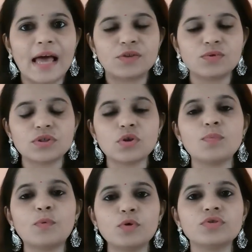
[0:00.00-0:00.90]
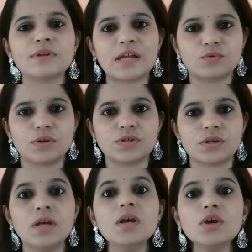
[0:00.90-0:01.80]
graduation or
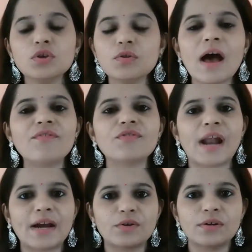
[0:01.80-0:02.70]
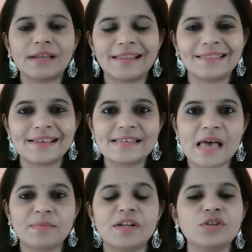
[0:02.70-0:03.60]
post-graduation. You have cracked your 10th
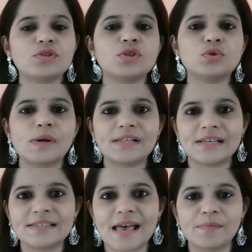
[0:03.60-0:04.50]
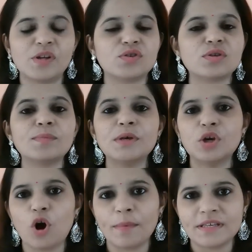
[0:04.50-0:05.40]
examination, 12th examination,
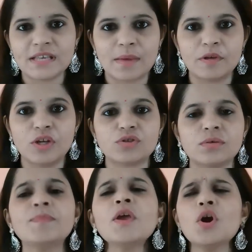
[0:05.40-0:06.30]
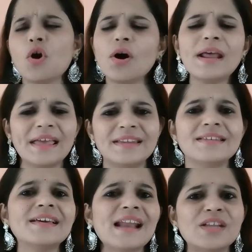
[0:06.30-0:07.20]
BCom examination, or
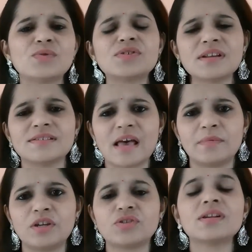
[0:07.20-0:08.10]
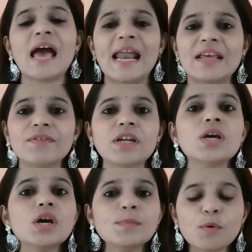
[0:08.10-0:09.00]
any other graduation examination, and
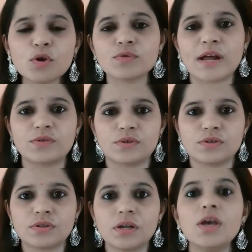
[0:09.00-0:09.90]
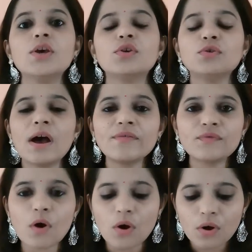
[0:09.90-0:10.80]
even post-graduation. You
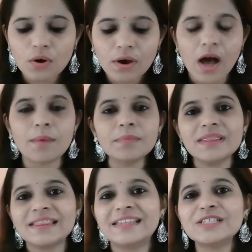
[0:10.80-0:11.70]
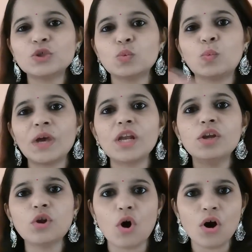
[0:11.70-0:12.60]
have come this
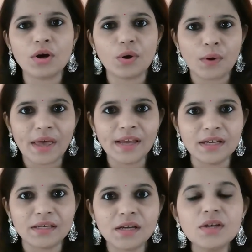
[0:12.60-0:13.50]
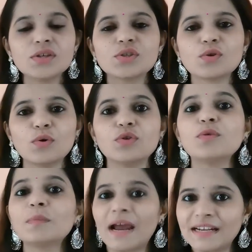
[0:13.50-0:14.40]
way long, right? So
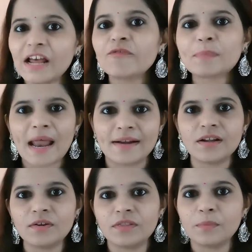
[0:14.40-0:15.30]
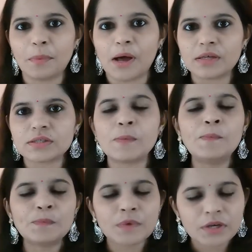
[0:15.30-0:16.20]
you might have planned in the
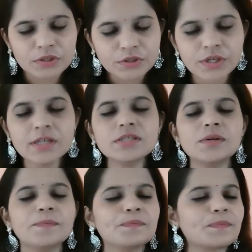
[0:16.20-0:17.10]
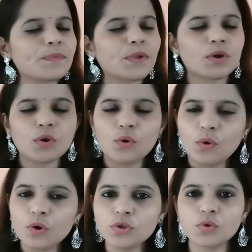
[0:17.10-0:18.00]
past. Just
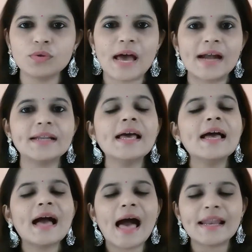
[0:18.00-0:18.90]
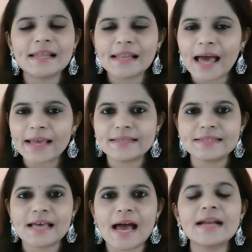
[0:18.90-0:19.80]
go through that,
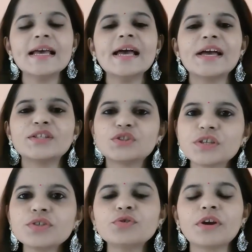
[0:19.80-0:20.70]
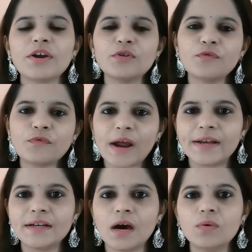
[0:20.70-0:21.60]
analyze that, and just try to
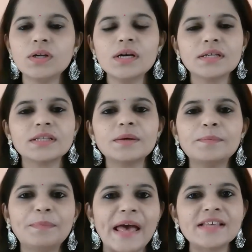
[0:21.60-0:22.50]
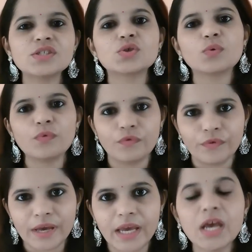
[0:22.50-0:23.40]
find out the best
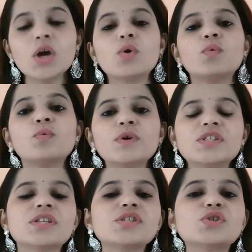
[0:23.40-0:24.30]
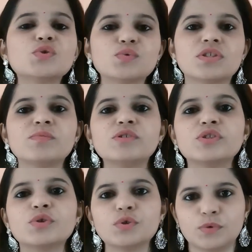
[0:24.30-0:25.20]
way which is
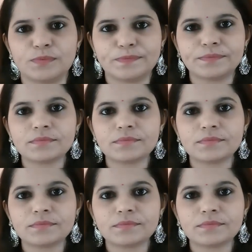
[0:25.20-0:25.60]
suitable to you,